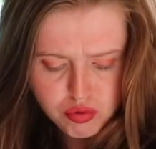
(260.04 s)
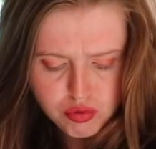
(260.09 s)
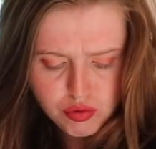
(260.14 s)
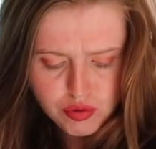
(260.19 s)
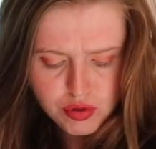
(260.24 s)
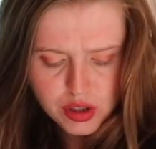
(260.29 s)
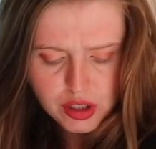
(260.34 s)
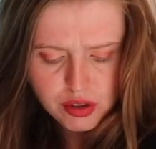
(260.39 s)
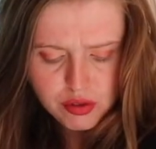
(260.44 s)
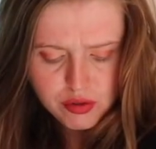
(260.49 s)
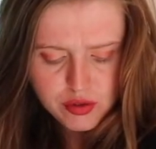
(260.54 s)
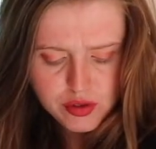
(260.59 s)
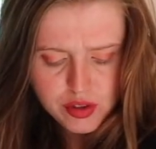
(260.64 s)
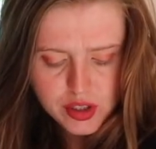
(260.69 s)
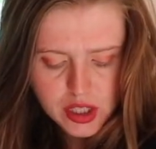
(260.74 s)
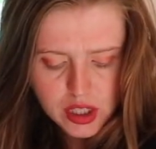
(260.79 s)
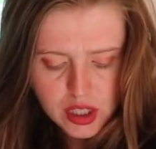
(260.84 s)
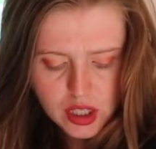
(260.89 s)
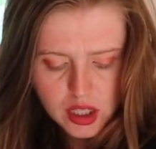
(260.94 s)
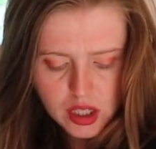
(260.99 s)

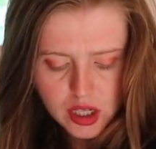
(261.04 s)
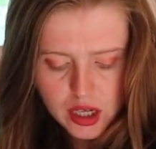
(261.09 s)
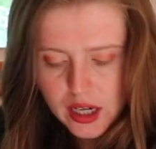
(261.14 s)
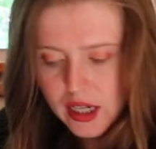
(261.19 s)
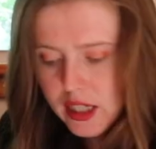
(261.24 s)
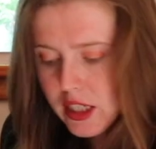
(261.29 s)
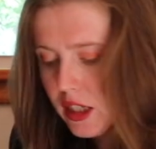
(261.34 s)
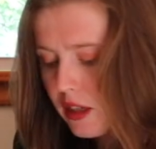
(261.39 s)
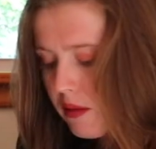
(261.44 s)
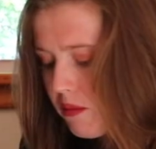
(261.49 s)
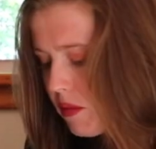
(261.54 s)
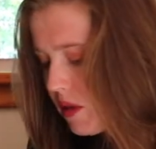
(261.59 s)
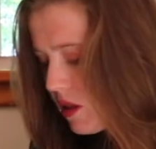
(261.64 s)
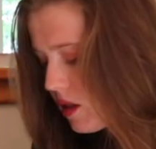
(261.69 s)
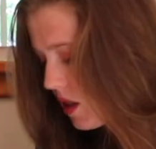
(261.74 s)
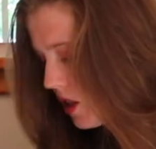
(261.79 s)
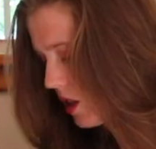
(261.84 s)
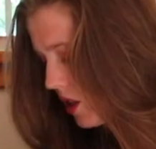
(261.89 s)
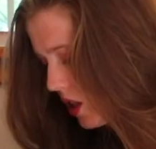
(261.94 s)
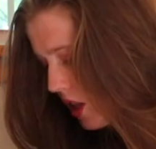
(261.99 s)
15 items
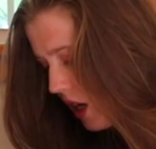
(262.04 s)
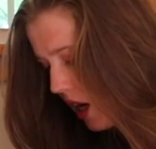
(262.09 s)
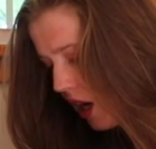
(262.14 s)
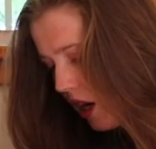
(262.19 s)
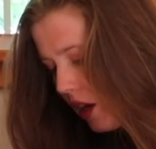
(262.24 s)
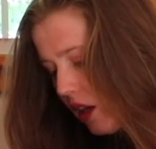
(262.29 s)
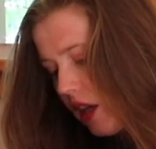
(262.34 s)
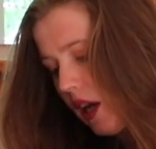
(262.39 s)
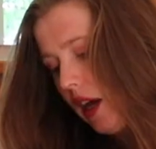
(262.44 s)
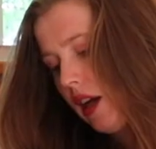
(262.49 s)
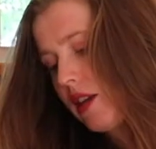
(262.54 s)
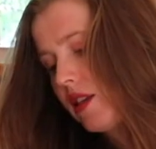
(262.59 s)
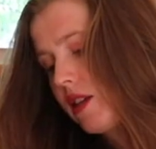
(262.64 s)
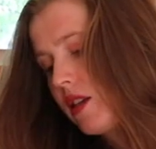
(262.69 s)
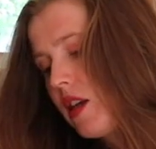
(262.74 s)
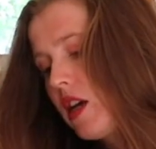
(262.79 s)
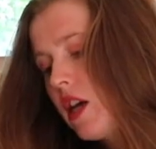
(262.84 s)
to share, yes.